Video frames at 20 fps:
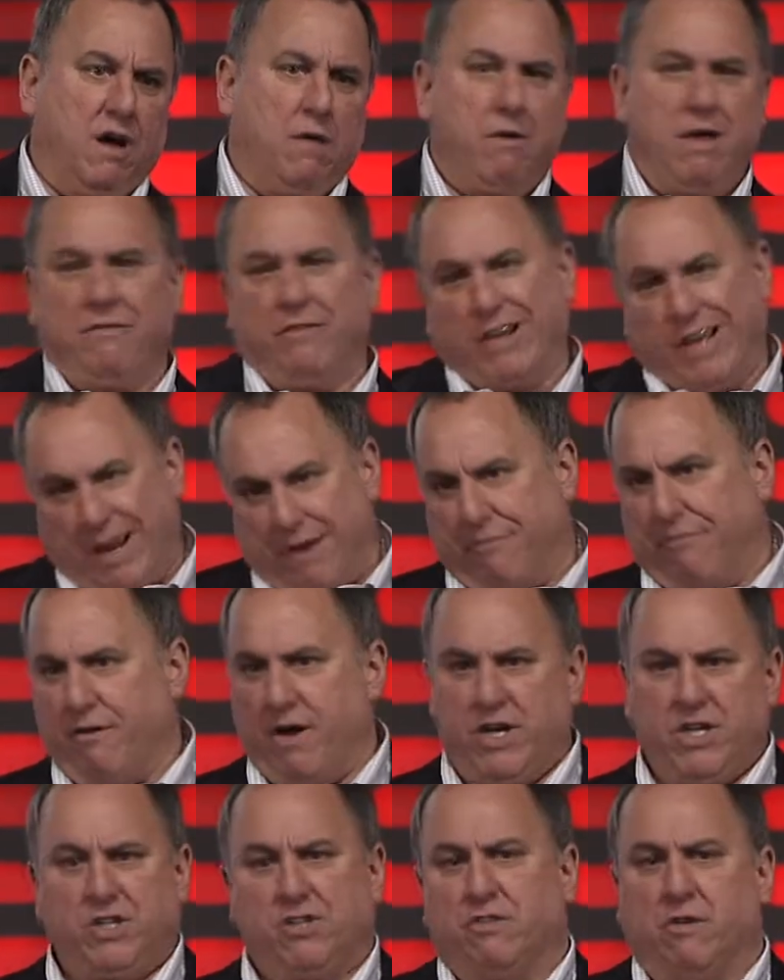We have a gift
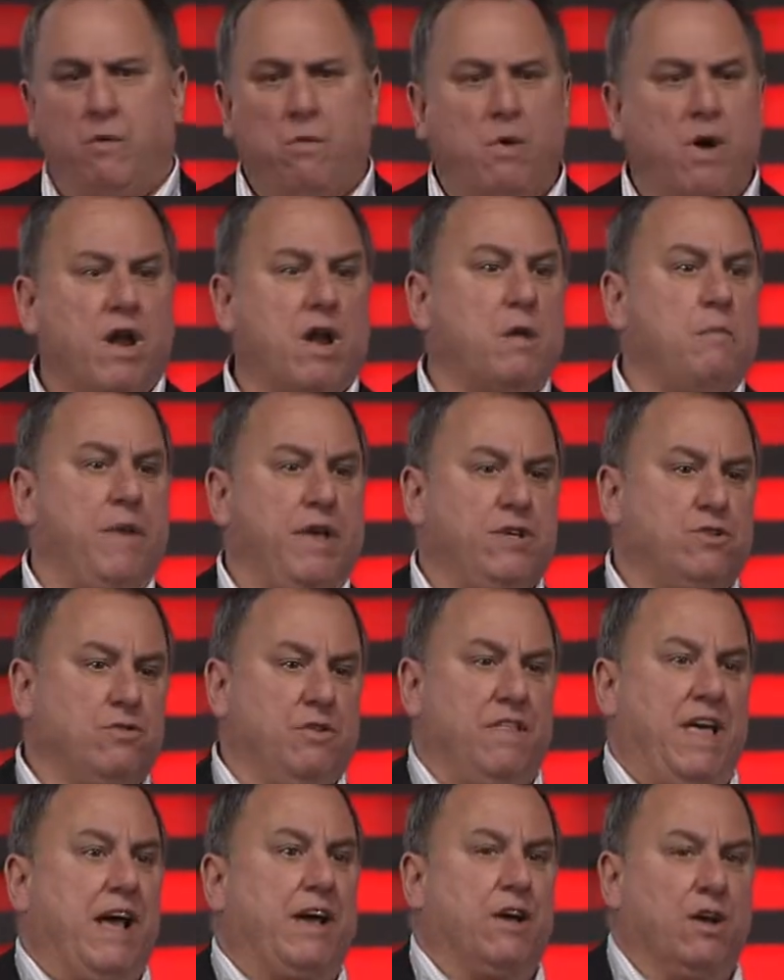registry. We wanted to make sure
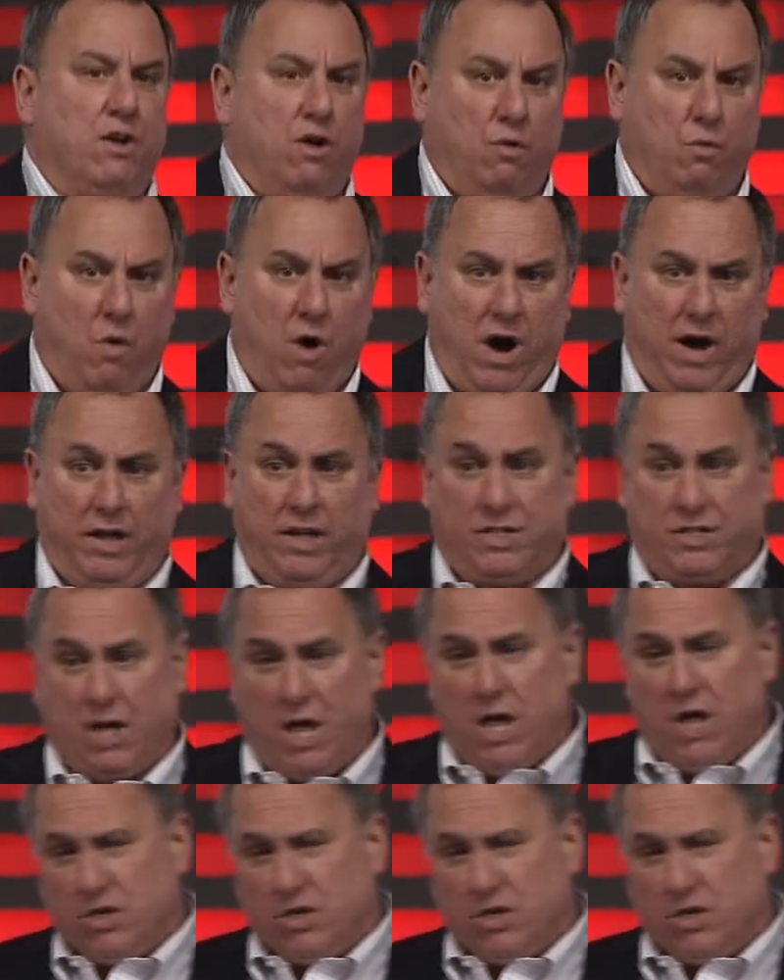that could go wireless.